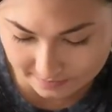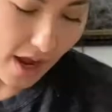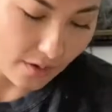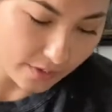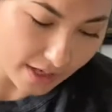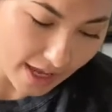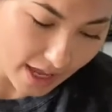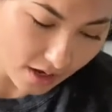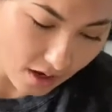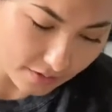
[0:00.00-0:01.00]
I went
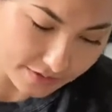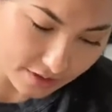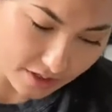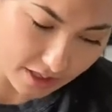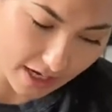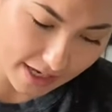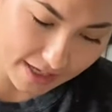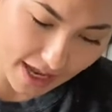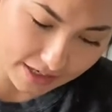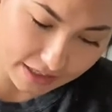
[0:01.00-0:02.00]
ahead off screen and
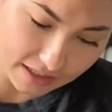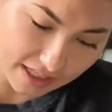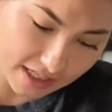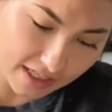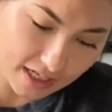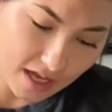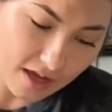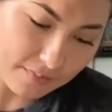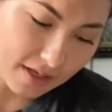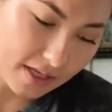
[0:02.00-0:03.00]
calculated
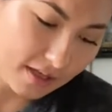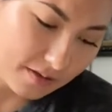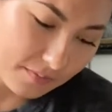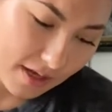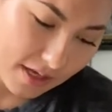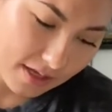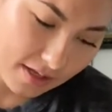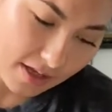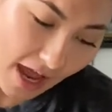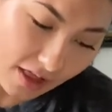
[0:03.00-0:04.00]
my
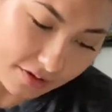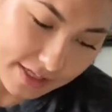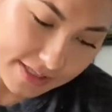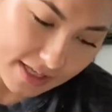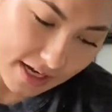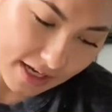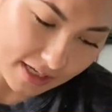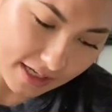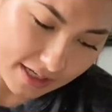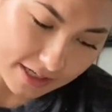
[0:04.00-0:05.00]
calories that I
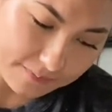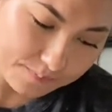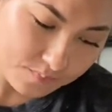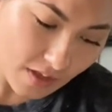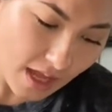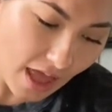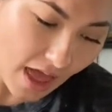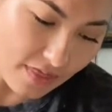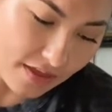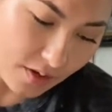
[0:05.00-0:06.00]
needed.
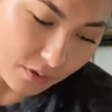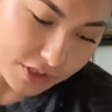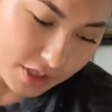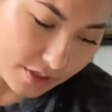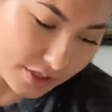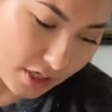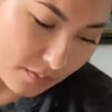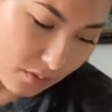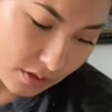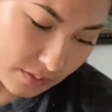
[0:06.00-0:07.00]
And then what you do is you're going
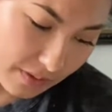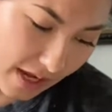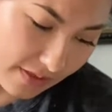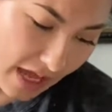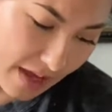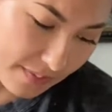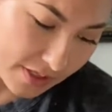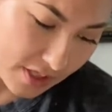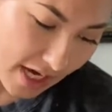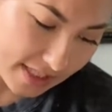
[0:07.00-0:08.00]
to multiply that by
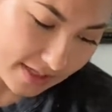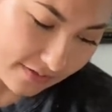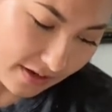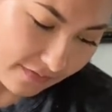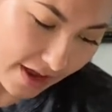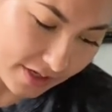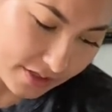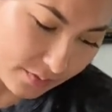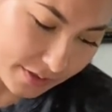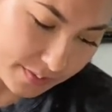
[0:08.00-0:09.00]
your activity
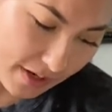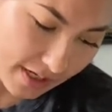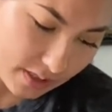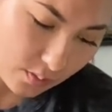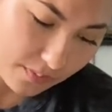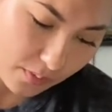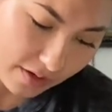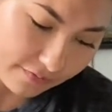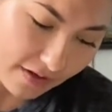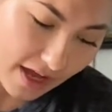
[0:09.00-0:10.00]
factor, which mine is
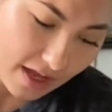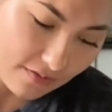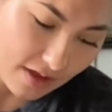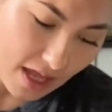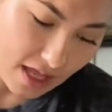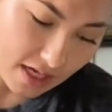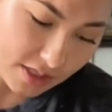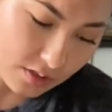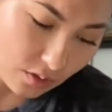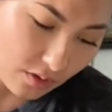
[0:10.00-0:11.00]
1.5. And
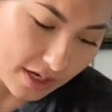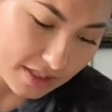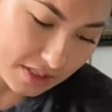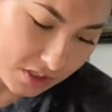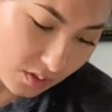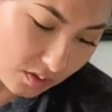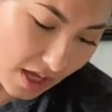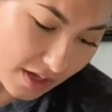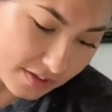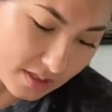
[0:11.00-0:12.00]
in total, I need
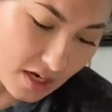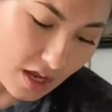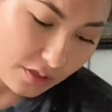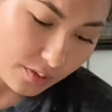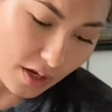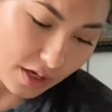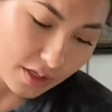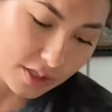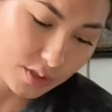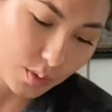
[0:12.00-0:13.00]

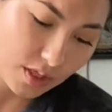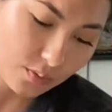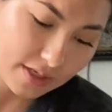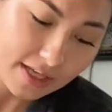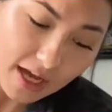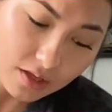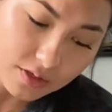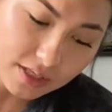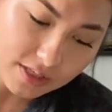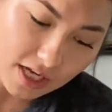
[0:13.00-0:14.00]
2,321
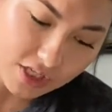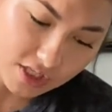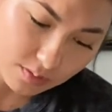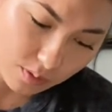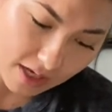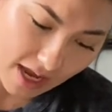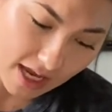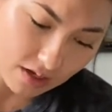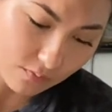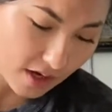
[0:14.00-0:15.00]
calories. I just went
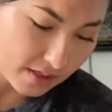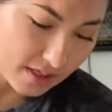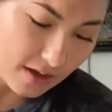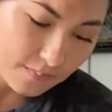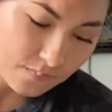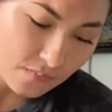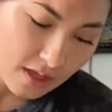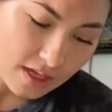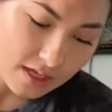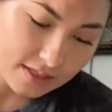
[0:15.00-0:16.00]
ahead and rounded up
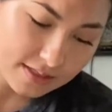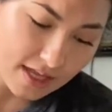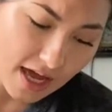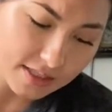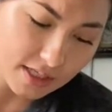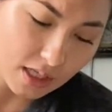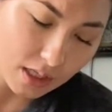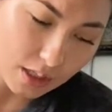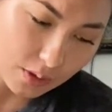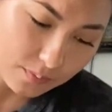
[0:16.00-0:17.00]
because that's a
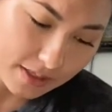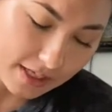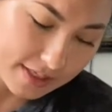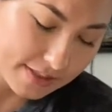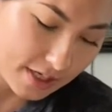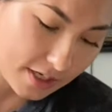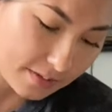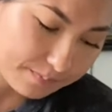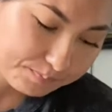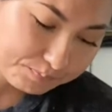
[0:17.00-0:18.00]
little bit
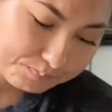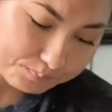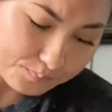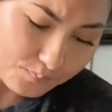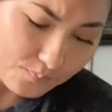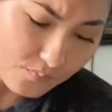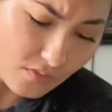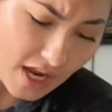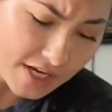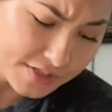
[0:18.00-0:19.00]
easier.
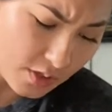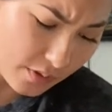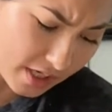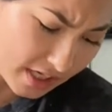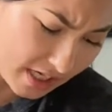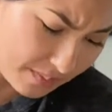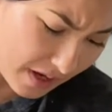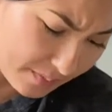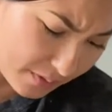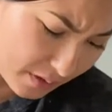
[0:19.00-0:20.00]
And so we're going to need
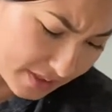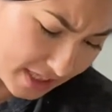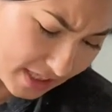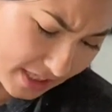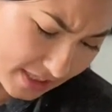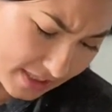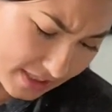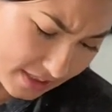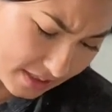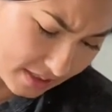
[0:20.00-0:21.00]
my protein needs,
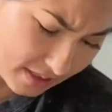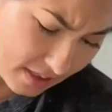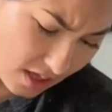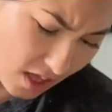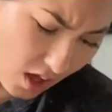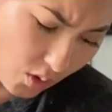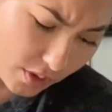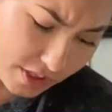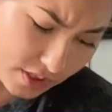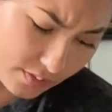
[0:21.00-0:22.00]

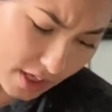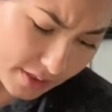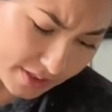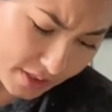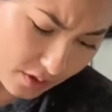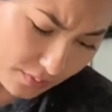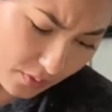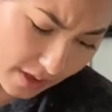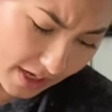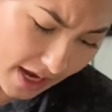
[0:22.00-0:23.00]
which is around
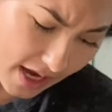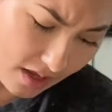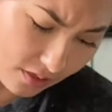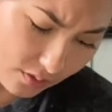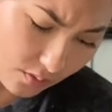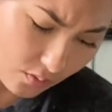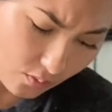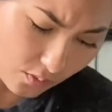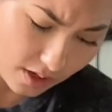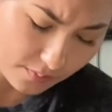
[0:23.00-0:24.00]
0.8 through
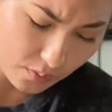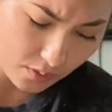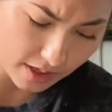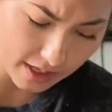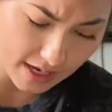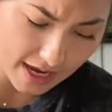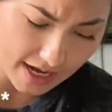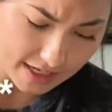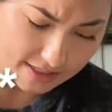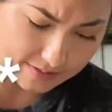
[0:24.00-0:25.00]

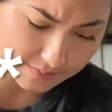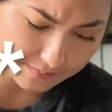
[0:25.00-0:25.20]
1.8.